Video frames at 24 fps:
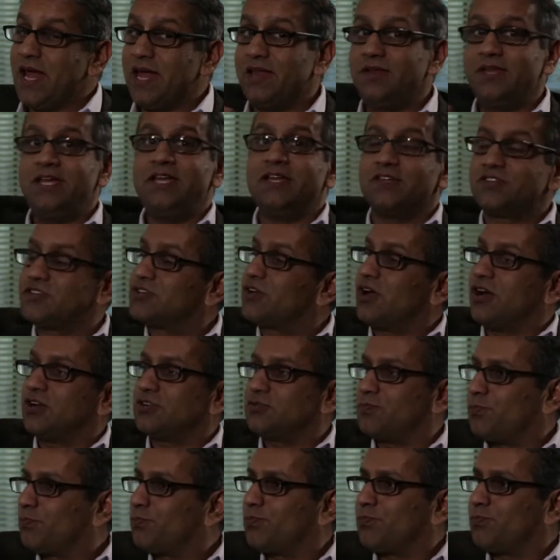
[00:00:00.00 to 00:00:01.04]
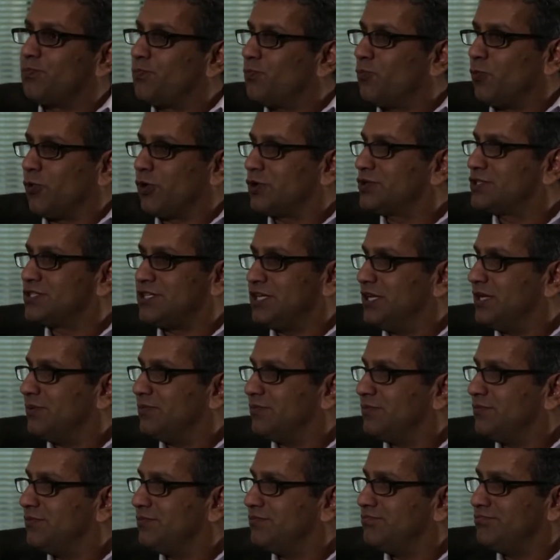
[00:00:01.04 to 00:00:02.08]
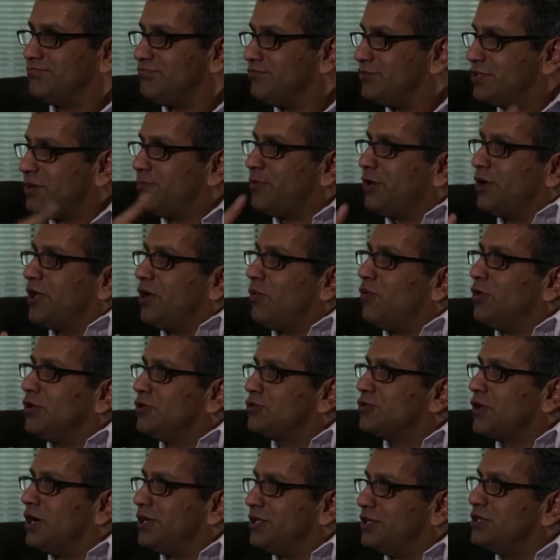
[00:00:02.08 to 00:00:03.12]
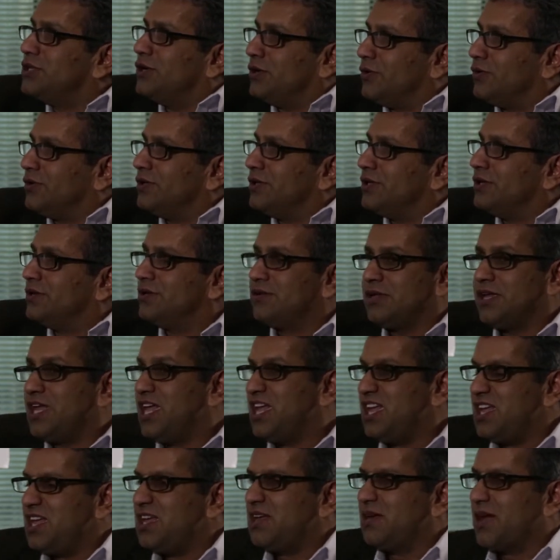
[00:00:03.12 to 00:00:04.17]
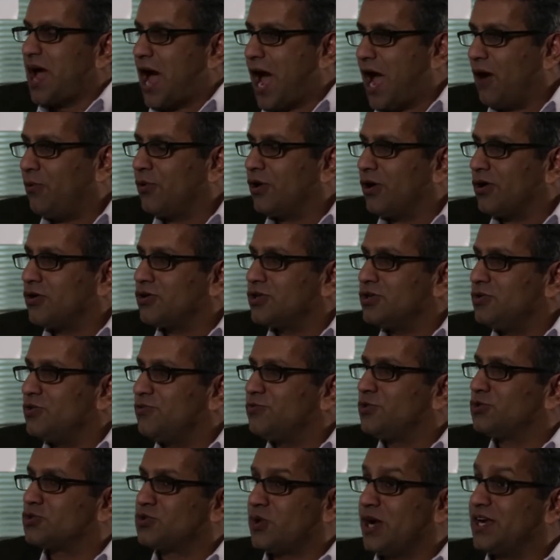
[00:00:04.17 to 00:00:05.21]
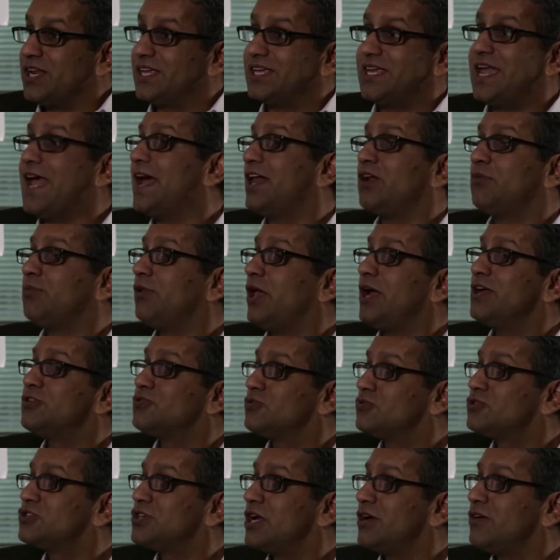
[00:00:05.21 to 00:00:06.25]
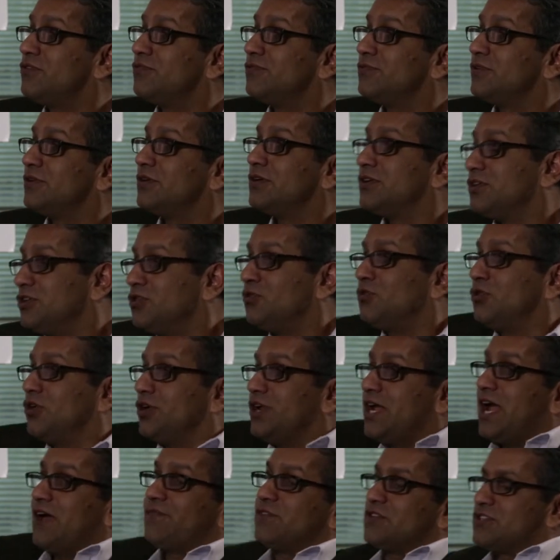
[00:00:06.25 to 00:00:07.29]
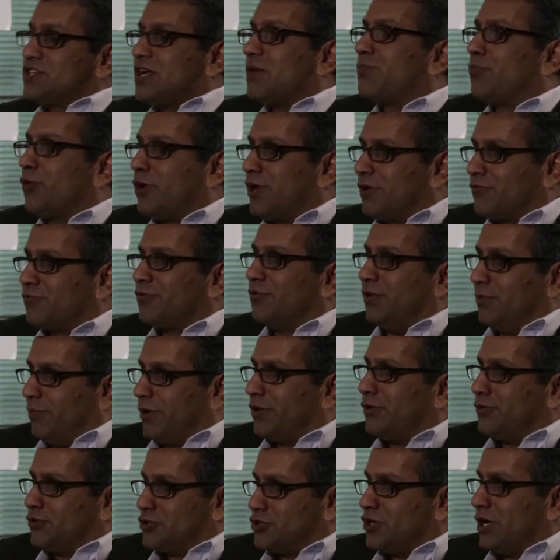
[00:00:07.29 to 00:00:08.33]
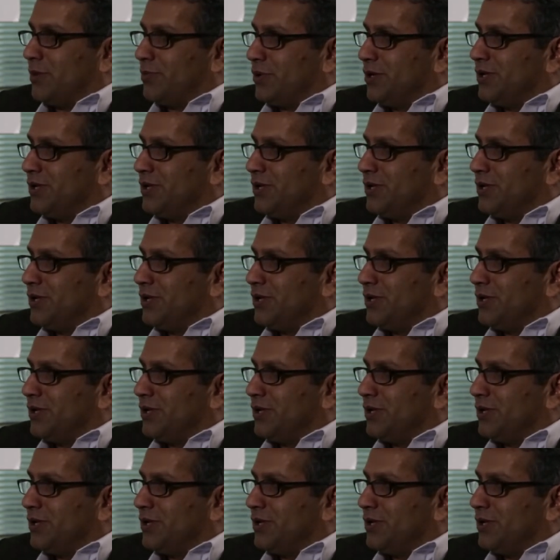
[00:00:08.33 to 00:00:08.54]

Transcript: not need a skunk works team, depending on what you're trying to do. I would argue if you're trying to cannibalize yourself, you're going to have to separate it from the mothership,